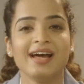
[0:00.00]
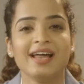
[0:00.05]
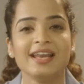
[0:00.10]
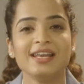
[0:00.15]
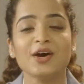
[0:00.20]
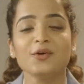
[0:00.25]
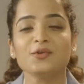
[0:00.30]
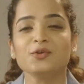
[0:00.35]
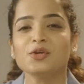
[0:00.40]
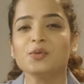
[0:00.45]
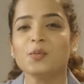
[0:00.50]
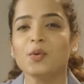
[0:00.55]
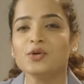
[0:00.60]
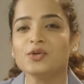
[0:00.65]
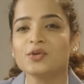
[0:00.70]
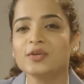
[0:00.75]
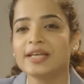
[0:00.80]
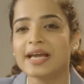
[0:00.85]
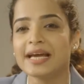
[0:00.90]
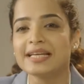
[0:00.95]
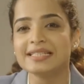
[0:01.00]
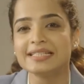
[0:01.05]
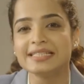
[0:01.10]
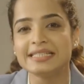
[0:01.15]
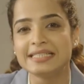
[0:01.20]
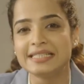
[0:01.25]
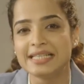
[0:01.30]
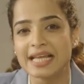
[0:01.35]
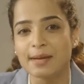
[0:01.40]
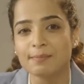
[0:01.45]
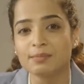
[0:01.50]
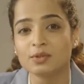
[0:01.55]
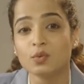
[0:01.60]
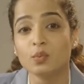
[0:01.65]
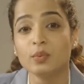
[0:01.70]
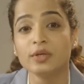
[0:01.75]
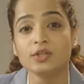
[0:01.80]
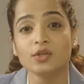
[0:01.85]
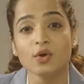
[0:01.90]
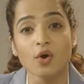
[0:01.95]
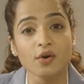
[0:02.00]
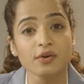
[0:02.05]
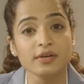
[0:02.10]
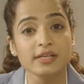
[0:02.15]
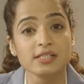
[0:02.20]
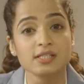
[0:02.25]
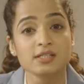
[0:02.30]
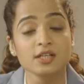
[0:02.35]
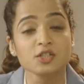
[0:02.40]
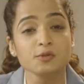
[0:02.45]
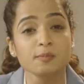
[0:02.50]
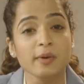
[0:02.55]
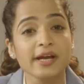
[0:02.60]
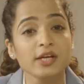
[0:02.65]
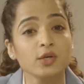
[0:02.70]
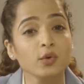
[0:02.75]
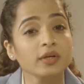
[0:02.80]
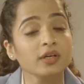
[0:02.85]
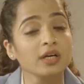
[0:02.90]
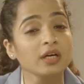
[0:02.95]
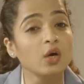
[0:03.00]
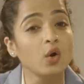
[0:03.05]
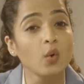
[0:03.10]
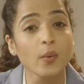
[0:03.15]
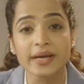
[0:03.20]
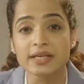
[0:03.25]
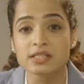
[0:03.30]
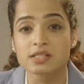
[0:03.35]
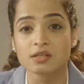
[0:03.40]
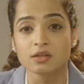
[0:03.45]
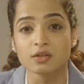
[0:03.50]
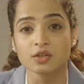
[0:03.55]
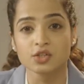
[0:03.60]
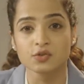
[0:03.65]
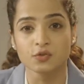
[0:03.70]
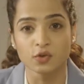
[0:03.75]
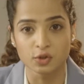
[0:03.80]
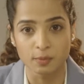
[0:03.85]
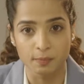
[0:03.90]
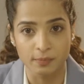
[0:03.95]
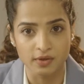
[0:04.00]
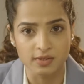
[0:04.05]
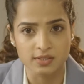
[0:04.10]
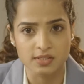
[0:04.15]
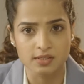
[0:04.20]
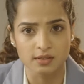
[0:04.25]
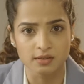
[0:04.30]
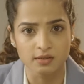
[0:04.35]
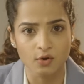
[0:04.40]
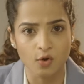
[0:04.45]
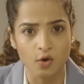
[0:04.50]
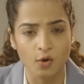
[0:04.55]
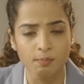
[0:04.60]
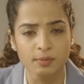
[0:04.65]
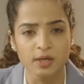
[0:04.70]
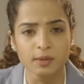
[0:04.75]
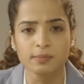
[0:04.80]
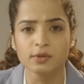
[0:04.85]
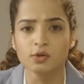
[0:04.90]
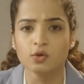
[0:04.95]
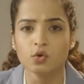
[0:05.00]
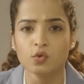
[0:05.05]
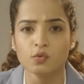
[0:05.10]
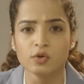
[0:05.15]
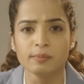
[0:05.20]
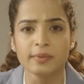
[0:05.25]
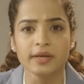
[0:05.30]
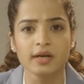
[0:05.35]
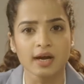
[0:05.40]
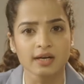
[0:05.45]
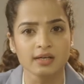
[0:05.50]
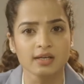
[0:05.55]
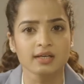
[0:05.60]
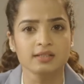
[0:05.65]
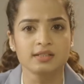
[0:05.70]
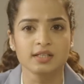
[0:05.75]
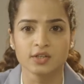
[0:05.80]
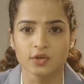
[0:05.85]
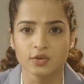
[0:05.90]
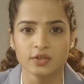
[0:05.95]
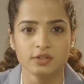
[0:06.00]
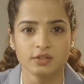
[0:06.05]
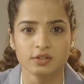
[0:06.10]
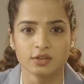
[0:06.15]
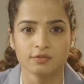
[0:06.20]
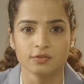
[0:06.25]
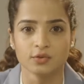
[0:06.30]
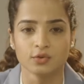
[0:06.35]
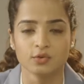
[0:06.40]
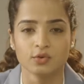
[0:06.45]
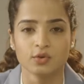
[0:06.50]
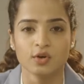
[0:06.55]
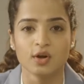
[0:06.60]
Now, you'll want to get in depth with your research by doing a quick search for the person or people who will be conducting the interview.